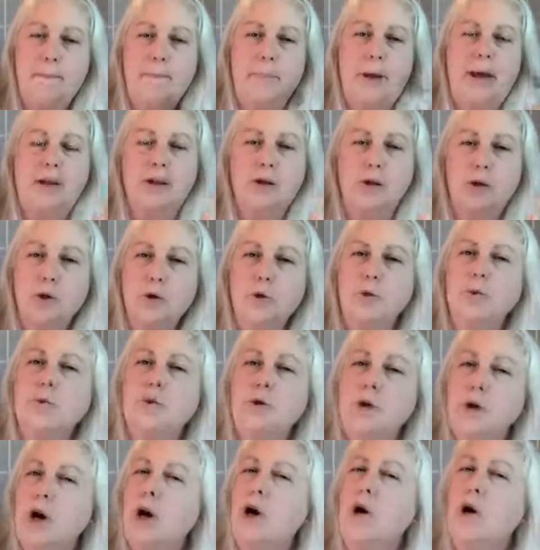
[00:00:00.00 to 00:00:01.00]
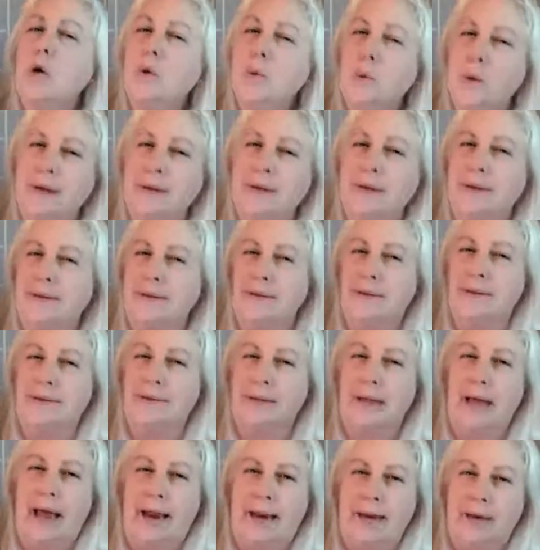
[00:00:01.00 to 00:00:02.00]
But you know what this
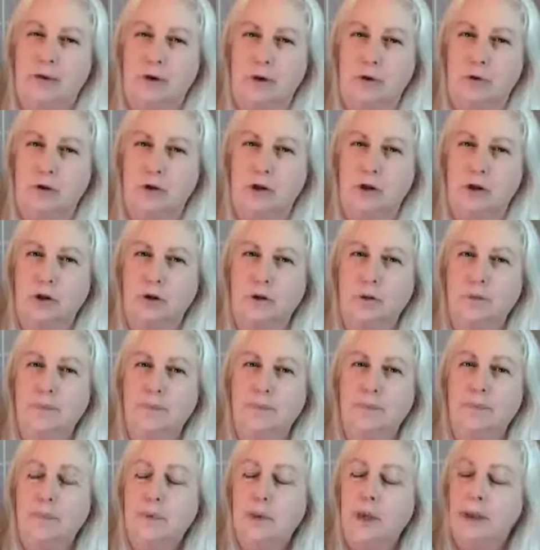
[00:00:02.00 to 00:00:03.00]
is like, don't you?